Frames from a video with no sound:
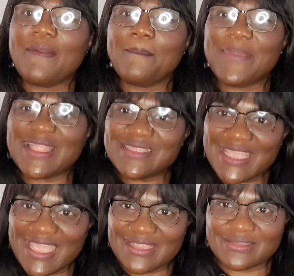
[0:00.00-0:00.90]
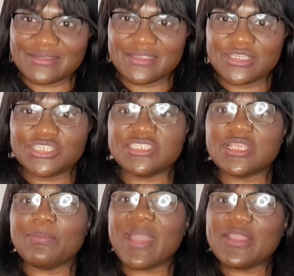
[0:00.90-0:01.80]
But then she's
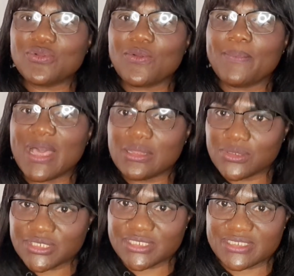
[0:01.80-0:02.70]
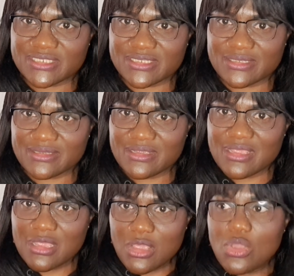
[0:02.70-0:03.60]
a microbiologist.
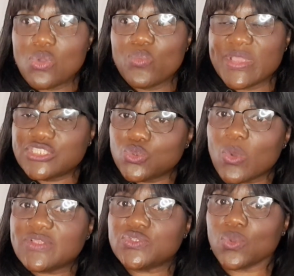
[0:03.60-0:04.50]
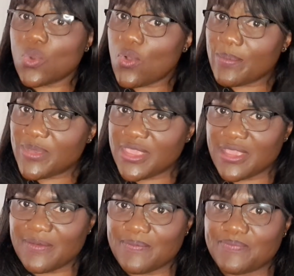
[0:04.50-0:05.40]
When she wants to come
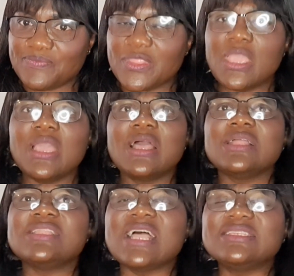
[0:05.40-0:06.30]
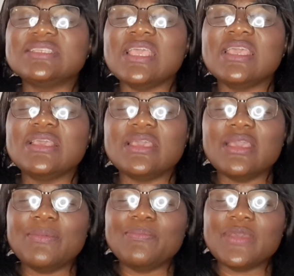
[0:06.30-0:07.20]
here, there's
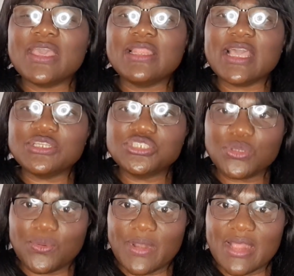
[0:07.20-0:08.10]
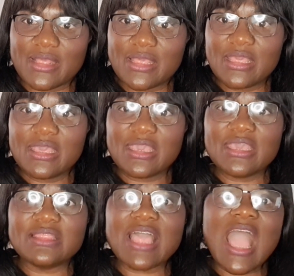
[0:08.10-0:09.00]
a lecturer
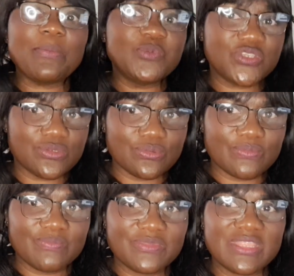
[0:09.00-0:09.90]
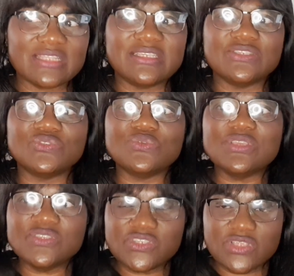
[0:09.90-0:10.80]
in ABSU that is
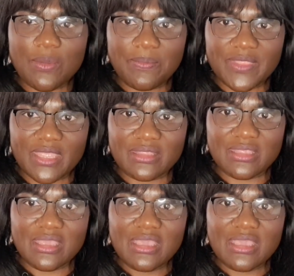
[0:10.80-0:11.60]
doing something,